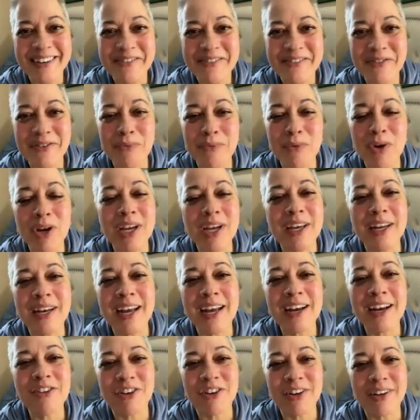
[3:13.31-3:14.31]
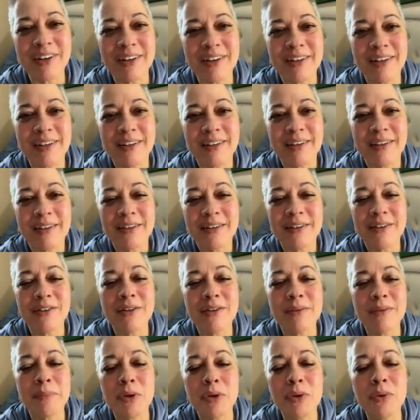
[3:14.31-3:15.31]
from reconnection to
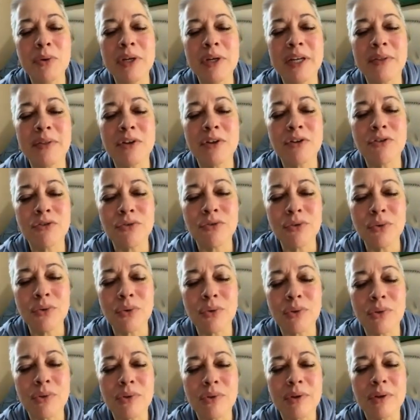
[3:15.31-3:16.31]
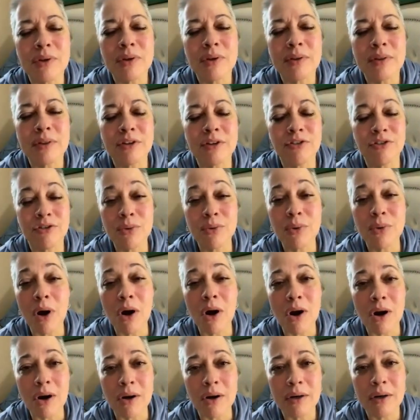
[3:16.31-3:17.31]
the beauty and the truth that you
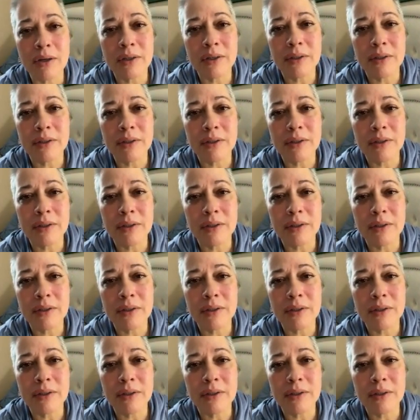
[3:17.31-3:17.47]
are.